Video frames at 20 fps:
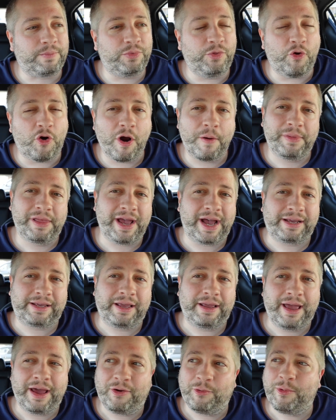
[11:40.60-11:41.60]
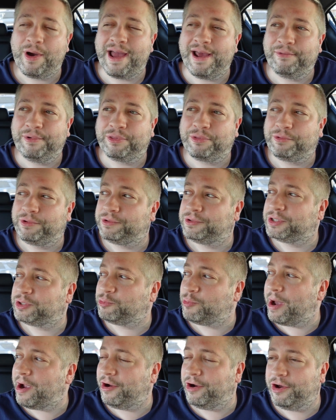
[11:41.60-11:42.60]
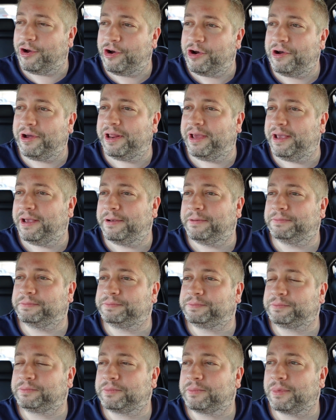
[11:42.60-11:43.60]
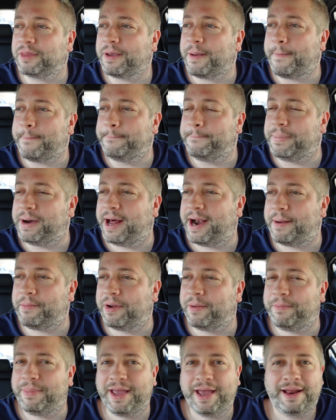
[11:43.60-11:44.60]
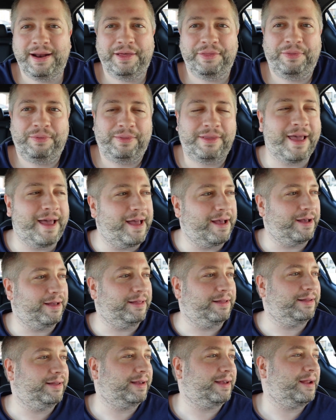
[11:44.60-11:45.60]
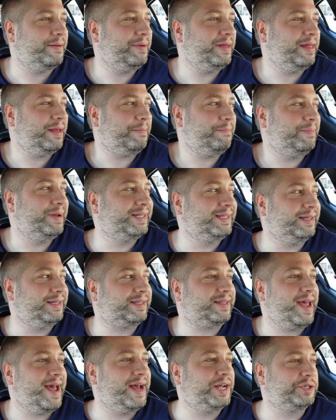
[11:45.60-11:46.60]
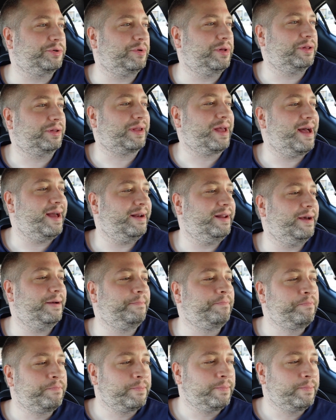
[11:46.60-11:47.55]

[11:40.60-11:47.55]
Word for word: Normally I could get away with wearing a hoodie, but I'm gonna be at a thing. I gotta be like business casual kinda.